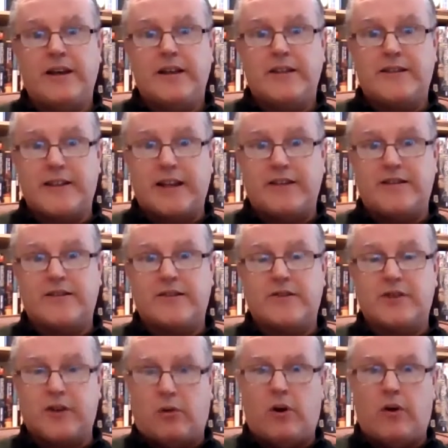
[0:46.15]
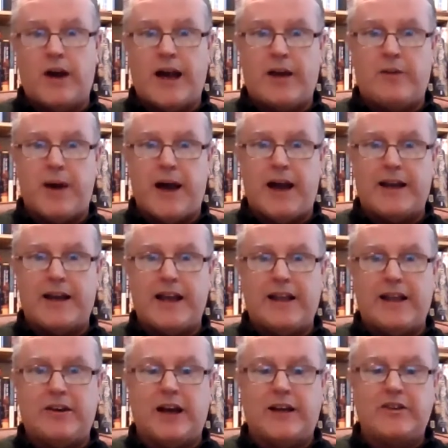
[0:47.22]
since Solo Head Beg
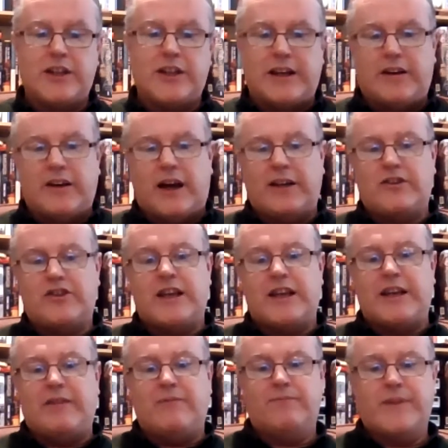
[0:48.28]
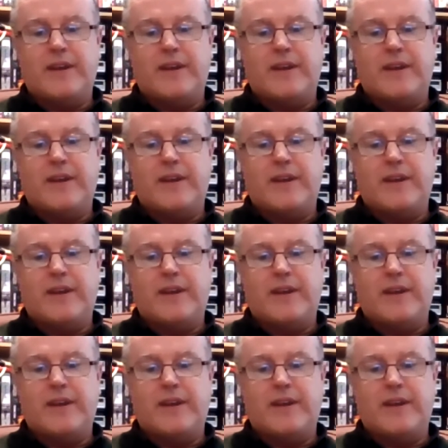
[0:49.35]
in 1919.